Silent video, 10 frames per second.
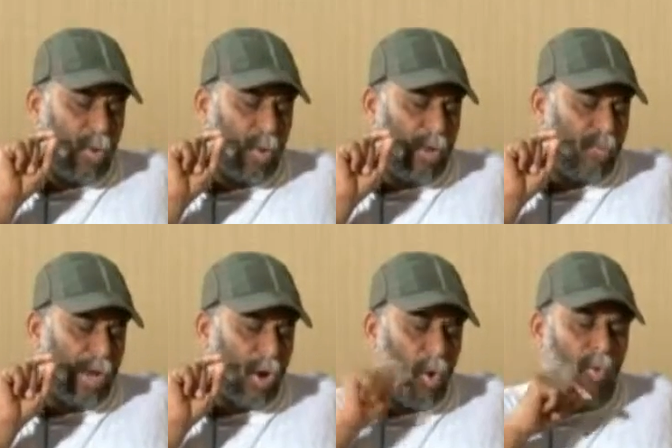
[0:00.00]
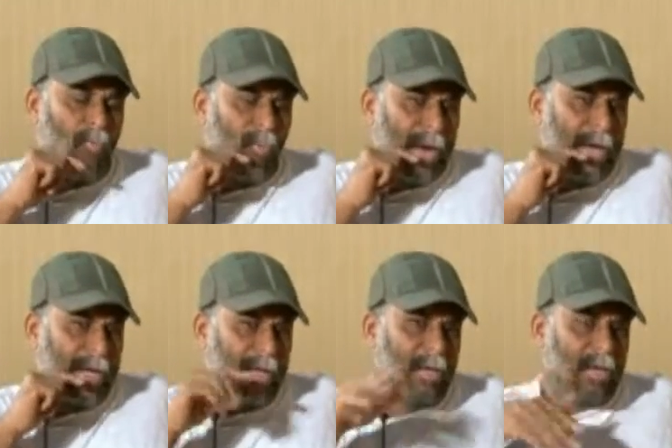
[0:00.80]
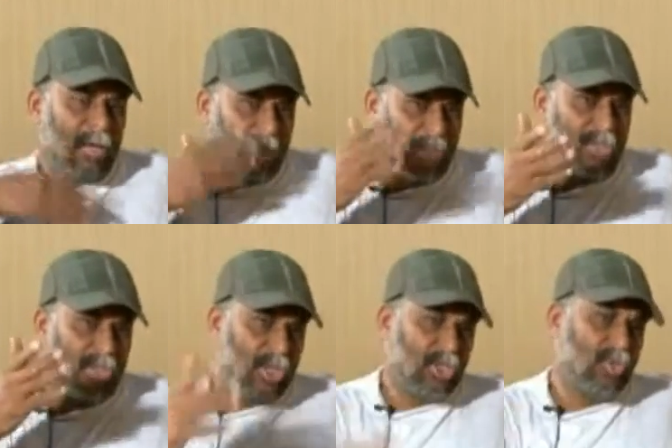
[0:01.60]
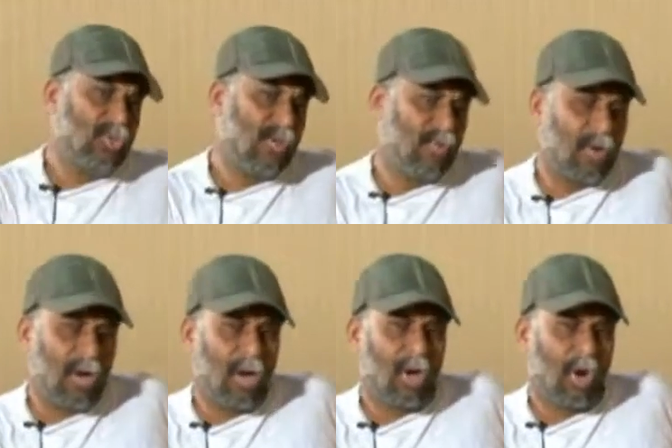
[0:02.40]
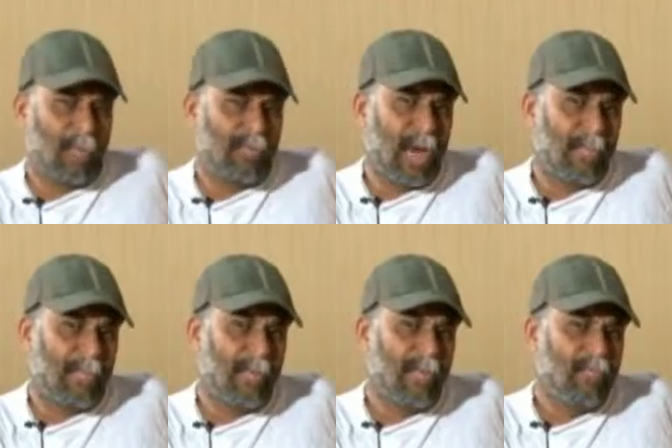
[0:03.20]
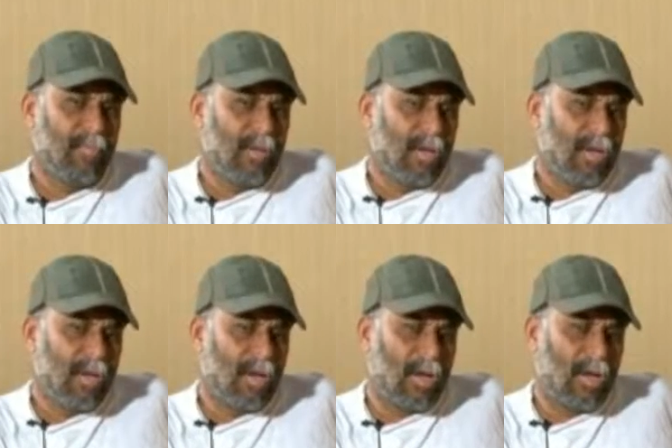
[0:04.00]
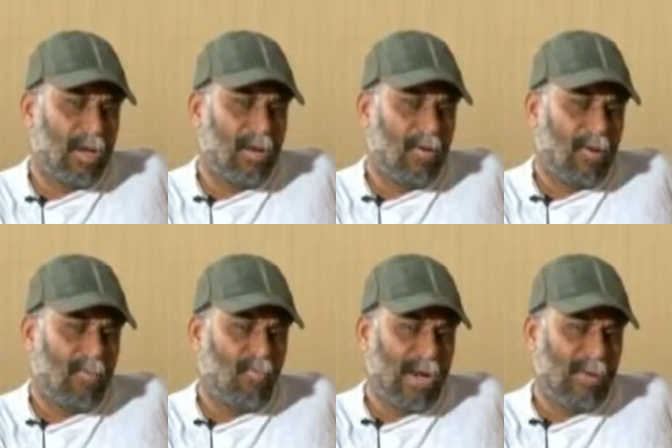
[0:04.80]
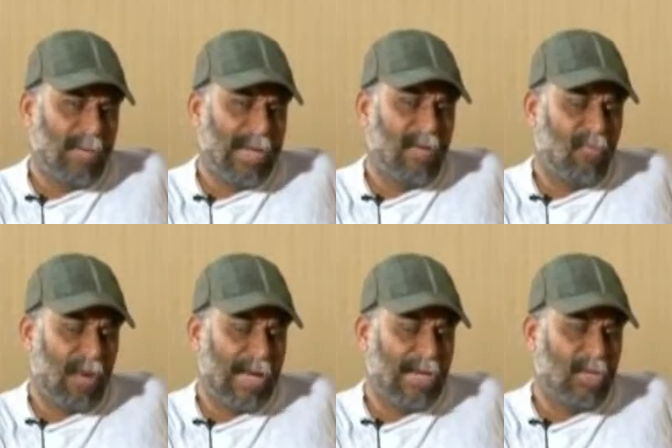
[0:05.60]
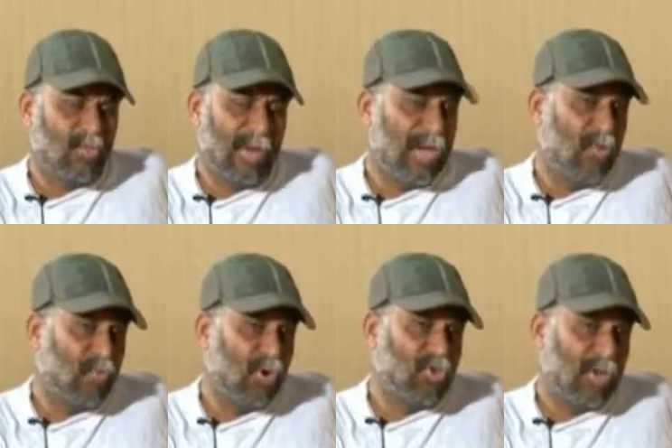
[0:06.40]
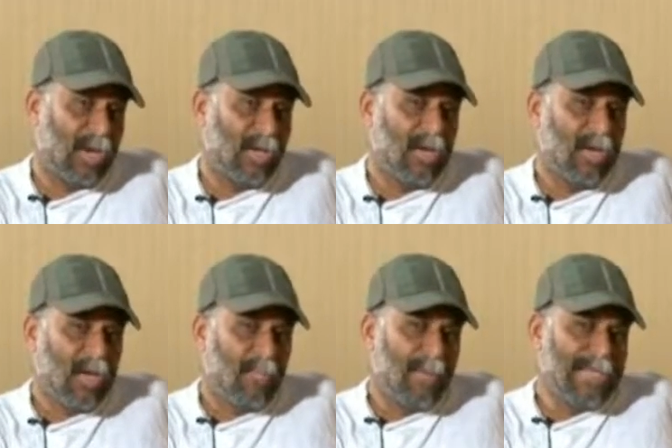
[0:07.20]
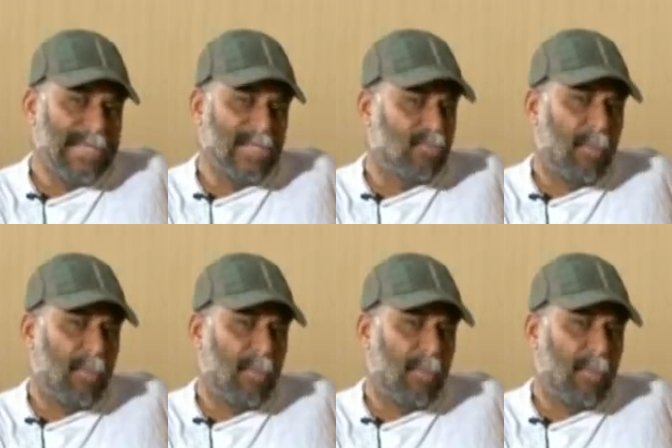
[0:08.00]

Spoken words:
welfare home where these issues have cropped up, while it is very unfortunate, but it has